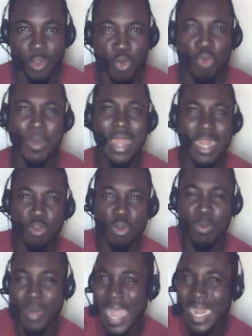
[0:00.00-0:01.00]
Open them
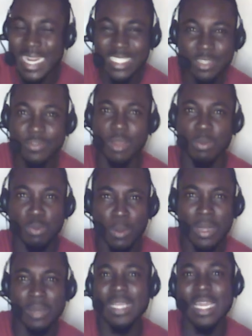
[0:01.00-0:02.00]
to identify
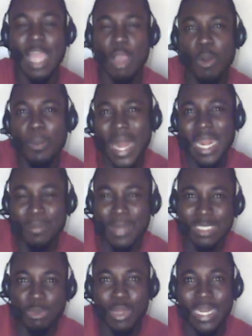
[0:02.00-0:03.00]
problems and their whole
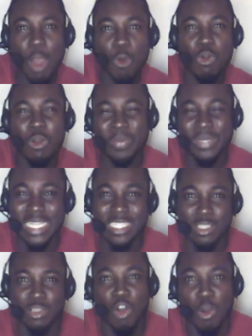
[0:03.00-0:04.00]
parliament one hour
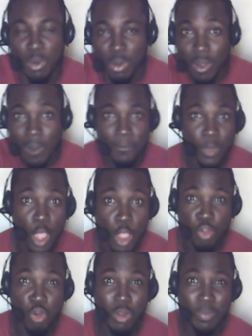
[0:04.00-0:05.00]
represent your own.
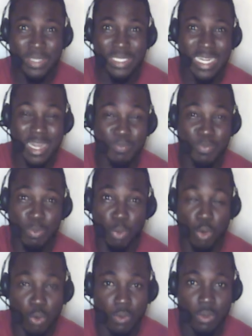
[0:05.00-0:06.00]
You represent the
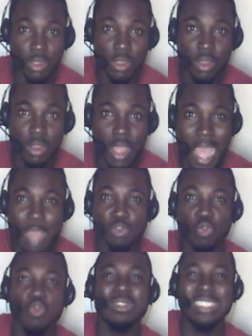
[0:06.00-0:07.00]
people. And
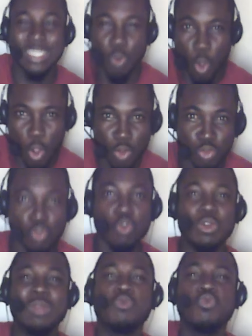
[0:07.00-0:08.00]
so one tell.
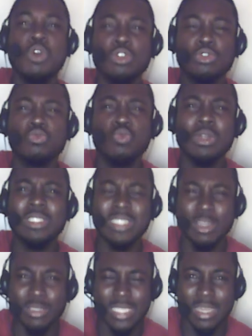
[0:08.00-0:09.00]
So what
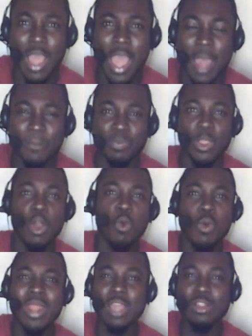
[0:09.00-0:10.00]
tells us
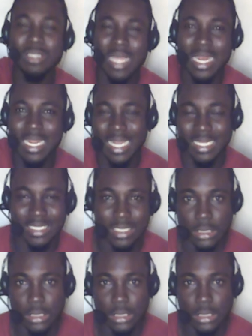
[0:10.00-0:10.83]
what are you telling us?